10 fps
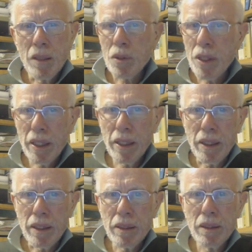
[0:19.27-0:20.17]
It was
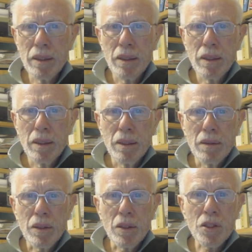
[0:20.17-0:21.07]
here
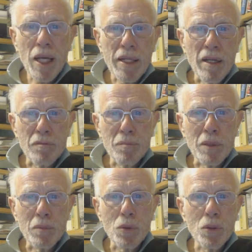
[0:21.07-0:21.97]
that the sat-nav
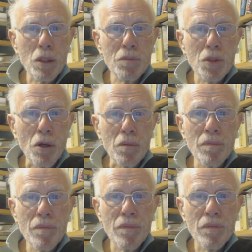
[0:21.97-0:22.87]
people, TomTom,